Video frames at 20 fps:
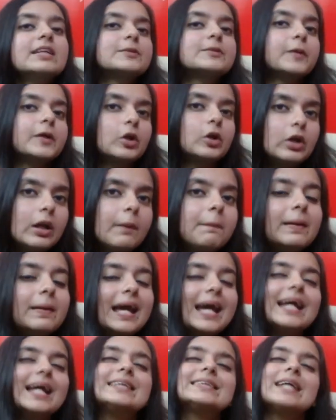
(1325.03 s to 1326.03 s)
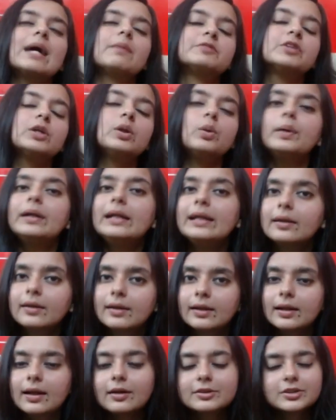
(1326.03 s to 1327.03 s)
this particular play is absolutely
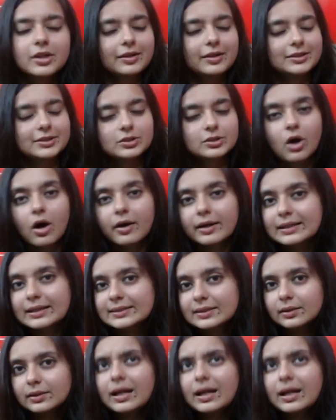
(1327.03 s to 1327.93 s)
clear. Sorry, stories.